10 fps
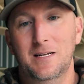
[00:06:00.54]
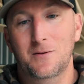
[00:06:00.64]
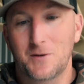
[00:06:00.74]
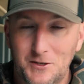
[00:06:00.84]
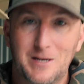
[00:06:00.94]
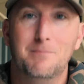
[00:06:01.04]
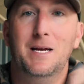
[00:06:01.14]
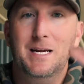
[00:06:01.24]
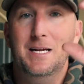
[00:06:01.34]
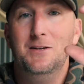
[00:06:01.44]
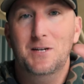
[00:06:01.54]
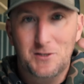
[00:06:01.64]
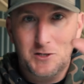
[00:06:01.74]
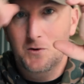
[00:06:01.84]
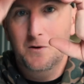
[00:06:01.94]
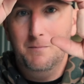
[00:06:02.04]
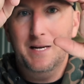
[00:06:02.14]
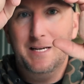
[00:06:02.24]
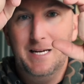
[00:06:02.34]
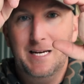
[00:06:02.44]
When you get back in, you have to screw it
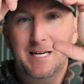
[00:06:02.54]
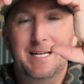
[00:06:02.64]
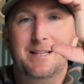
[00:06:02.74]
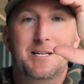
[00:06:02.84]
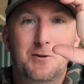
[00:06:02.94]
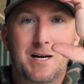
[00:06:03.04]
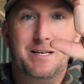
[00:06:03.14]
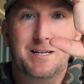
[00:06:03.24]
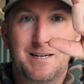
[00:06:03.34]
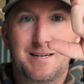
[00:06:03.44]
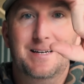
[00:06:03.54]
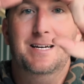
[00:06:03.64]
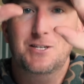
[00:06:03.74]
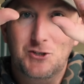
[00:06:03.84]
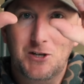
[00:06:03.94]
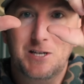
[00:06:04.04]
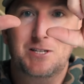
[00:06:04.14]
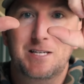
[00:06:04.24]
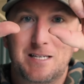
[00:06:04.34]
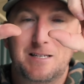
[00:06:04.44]
back in, and then you have to
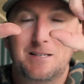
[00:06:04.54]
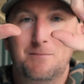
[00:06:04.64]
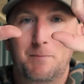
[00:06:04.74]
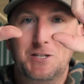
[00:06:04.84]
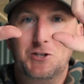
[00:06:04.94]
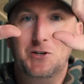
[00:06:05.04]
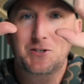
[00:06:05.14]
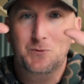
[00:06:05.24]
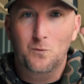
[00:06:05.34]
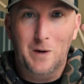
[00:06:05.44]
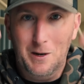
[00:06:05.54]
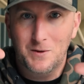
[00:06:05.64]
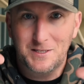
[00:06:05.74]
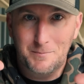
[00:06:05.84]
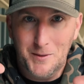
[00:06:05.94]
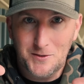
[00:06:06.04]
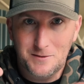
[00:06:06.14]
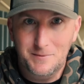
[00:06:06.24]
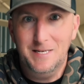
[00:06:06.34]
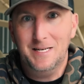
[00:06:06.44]
adjust it, make sure it's right where it's supposed to
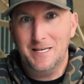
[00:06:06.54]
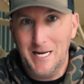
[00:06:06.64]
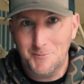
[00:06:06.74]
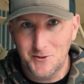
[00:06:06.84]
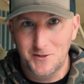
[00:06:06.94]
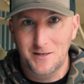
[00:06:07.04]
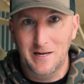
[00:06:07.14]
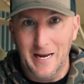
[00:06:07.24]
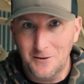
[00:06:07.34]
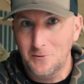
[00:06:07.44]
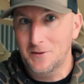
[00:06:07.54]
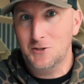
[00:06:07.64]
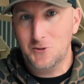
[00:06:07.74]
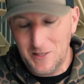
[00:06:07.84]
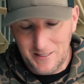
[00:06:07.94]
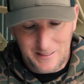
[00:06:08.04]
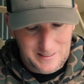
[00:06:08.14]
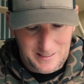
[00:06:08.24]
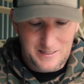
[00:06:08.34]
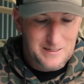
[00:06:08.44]
be to capture the angle that you're trying to
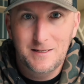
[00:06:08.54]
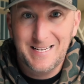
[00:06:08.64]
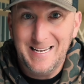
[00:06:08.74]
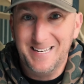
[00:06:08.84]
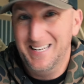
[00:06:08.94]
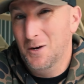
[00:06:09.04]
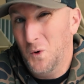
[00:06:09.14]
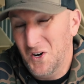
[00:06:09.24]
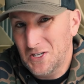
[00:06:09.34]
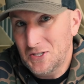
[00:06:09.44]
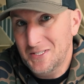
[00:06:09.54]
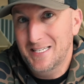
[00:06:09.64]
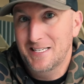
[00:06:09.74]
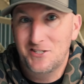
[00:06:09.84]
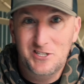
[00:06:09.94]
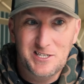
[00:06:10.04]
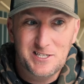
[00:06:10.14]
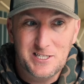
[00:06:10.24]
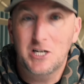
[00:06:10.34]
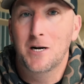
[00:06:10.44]
get. Again, it works, it's
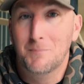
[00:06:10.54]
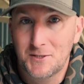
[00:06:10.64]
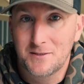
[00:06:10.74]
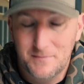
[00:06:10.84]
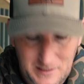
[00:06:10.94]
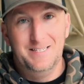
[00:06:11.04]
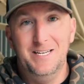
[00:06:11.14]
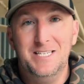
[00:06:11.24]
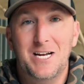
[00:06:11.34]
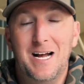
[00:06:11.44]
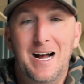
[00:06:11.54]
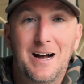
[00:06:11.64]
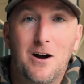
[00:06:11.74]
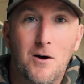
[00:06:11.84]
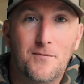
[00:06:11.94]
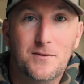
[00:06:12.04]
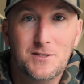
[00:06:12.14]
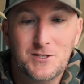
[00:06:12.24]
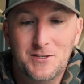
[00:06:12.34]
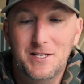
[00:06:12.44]
just cumbersome. DJI
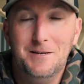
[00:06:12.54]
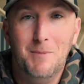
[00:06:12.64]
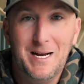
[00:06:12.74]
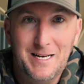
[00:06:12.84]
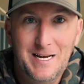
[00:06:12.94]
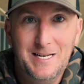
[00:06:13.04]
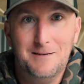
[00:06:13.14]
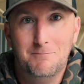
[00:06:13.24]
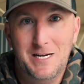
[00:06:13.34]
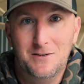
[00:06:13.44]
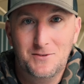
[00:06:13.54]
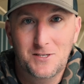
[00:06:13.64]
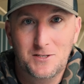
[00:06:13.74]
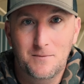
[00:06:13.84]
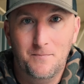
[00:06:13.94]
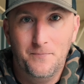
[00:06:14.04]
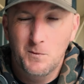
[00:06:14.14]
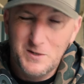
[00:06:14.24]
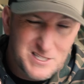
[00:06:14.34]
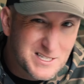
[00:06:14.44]
offers the magnetic mount system,
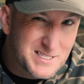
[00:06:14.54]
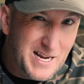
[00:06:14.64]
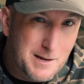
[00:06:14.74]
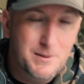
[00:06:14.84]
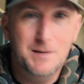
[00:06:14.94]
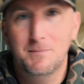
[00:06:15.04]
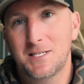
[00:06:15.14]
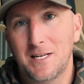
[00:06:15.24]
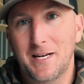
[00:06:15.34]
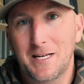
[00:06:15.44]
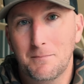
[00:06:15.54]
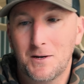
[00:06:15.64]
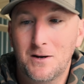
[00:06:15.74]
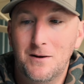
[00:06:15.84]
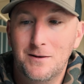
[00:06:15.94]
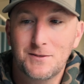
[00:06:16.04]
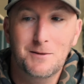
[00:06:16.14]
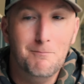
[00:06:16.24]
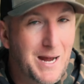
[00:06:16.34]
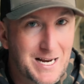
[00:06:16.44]
which is a tad bit misleading because the
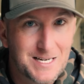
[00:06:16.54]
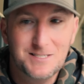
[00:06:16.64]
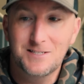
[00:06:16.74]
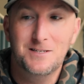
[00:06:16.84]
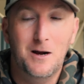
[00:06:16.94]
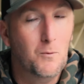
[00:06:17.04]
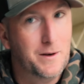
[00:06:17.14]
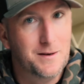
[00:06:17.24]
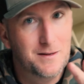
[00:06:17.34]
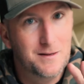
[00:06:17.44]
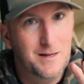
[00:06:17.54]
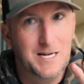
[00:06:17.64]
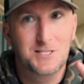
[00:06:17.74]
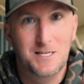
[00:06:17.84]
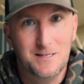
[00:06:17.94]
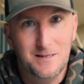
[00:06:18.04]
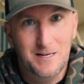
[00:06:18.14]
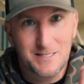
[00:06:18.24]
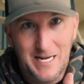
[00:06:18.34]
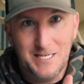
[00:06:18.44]
magnets is not what actually
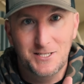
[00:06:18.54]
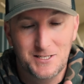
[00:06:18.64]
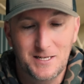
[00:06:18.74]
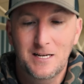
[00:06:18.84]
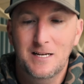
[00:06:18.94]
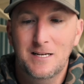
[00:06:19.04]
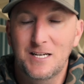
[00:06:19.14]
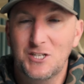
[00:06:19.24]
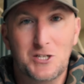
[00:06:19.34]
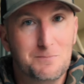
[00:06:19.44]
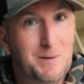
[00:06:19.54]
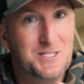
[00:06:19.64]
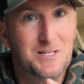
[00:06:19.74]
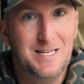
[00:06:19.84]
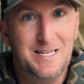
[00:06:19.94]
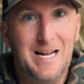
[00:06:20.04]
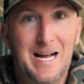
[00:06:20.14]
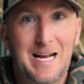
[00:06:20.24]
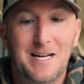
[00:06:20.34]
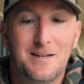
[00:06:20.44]
attaches it. It's just basically a
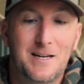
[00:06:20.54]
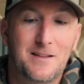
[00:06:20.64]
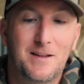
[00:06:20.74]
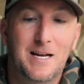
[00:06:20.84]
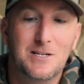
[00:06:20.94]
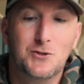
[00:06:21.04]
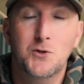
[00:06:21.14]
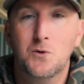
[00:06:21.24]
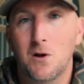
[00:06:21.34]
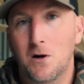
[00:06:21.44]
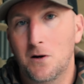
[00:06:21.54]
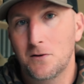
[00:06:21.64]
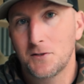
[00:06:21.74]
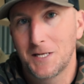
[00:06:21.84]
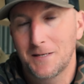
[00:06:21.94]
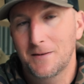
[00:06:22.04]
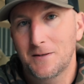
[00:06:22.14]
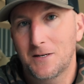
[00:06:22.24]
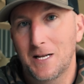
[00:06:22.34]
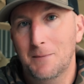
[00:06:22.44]
guide, and it has two claws that
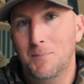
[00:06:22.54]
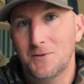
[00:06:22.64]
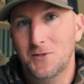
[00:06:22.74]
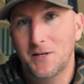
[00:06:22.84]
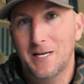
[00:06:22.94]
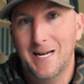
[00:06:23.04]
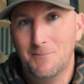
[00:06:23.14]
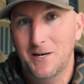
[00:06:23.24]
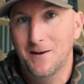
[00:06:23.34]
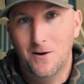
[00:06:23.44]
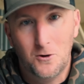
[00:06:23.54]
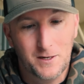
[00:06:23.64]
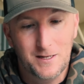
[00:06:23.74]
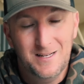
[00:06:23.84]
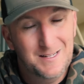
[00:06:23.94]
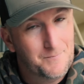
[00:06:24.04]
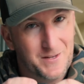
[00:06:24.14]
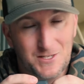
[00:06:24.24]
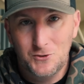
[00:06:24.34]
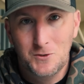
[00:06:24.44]
clamp onto the camera and hold it.
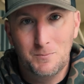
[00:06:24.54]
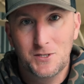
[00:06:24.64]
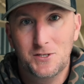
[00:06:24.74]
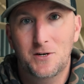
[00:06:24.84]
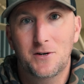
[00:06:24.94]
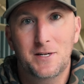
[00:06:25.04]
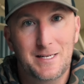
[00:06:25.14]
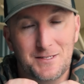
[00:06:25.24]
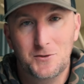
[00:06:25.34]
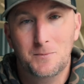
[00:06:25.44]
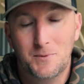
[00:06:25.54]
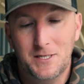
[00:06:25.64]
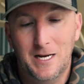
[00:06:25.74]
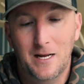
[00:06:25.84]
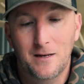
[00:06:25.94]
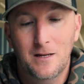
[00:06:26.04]
That's super sturdy and super tight.